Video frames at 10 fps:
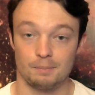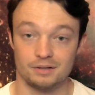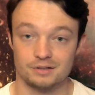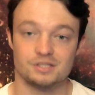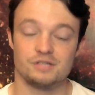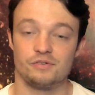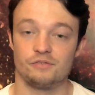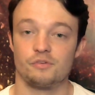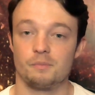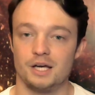the abundance of
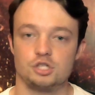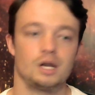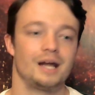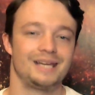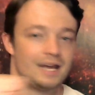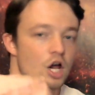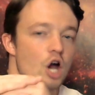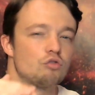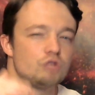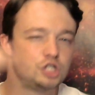information,
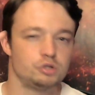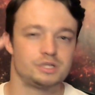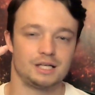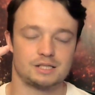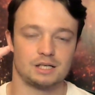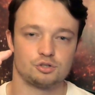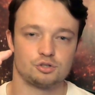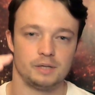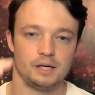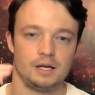again, reducing it a
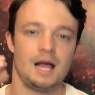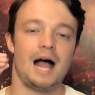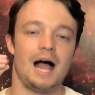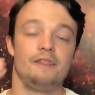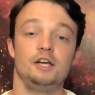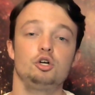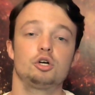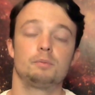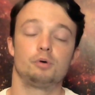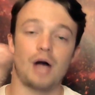little bit. And then you
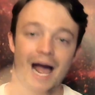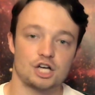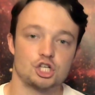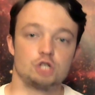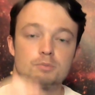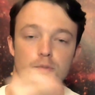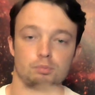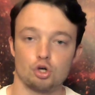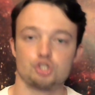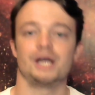can put
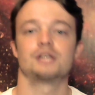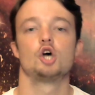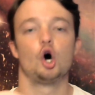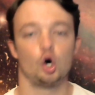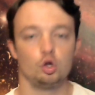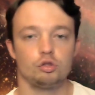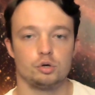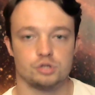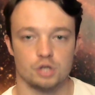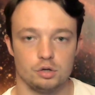actionable projects on
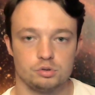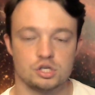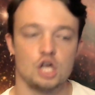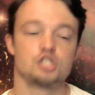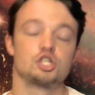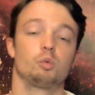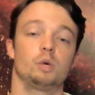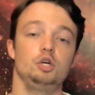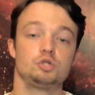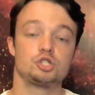those notes. So
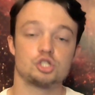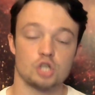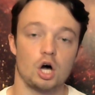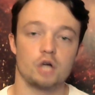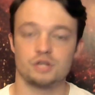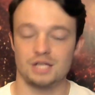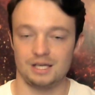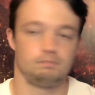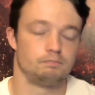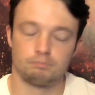when you start
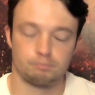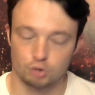the